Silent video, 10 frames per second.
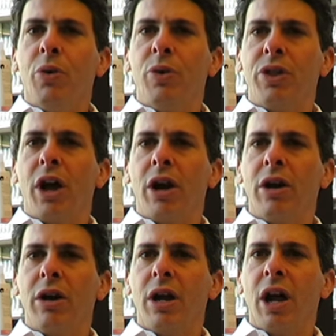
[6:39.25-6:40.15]
with
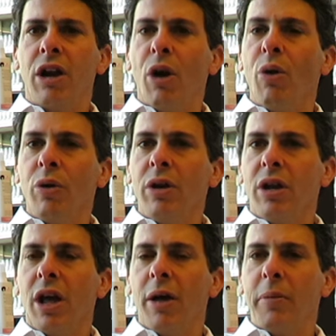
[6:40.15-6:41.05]
our our
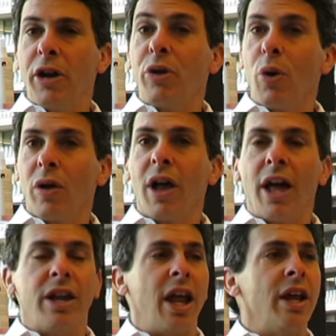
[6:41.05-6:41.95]
own um, editorial
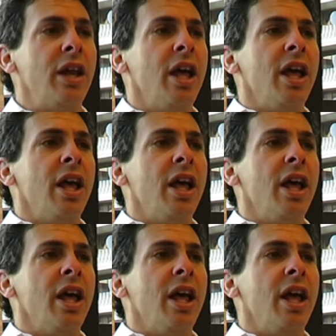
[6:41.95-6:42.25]
content.